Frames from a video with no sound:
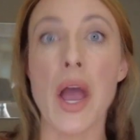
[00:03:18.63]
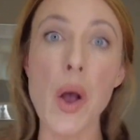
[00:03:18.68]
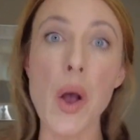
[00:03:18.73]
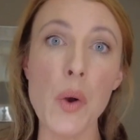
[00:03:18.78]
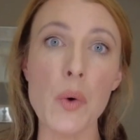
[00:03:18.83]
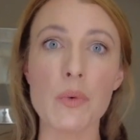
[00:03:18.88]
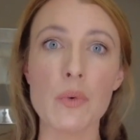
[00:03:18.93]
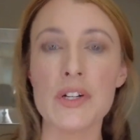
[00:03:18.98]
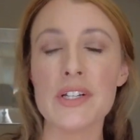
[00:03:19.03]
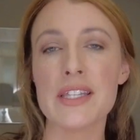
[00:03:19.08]

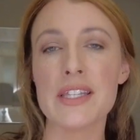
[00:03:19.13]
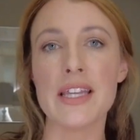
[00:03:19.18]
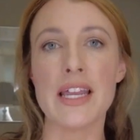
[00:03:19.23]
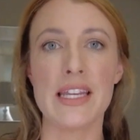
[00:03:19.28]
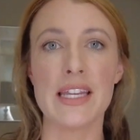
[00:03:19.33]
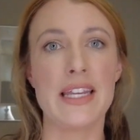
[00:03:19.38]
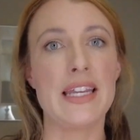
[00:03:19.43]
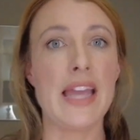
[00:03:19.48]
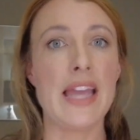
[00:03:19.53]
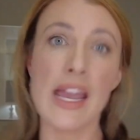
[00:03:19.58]
"Oh, we're
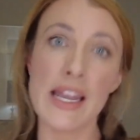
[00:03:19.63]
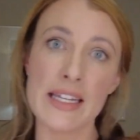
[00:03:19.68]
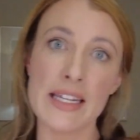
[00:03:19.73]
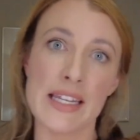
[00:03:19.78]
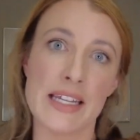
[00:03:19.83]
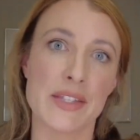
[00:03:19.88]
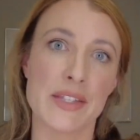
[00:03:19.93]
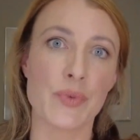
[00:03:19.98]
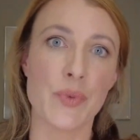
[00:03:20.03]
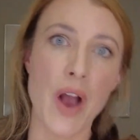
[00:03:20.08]
studying
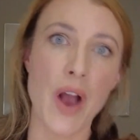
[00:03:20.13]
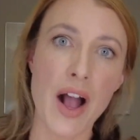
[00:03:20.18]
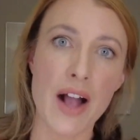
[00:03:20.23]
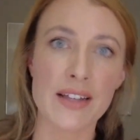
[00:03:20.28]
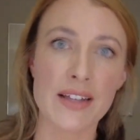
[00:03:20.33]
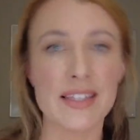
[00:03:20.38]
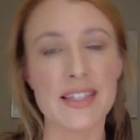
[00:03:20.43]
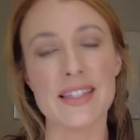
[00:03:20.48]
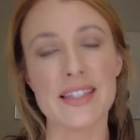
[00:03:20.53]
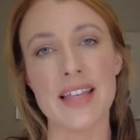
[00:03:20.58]
igneous
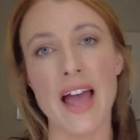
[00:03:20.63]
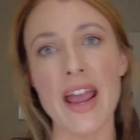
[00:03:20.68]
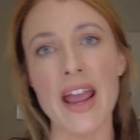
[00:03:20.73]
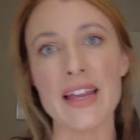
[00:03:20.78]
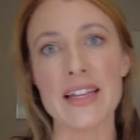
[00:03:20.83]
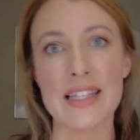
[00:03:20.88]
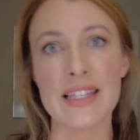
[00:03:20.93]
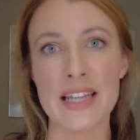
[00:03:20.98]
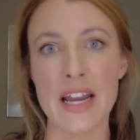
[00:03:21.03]
rocks in science."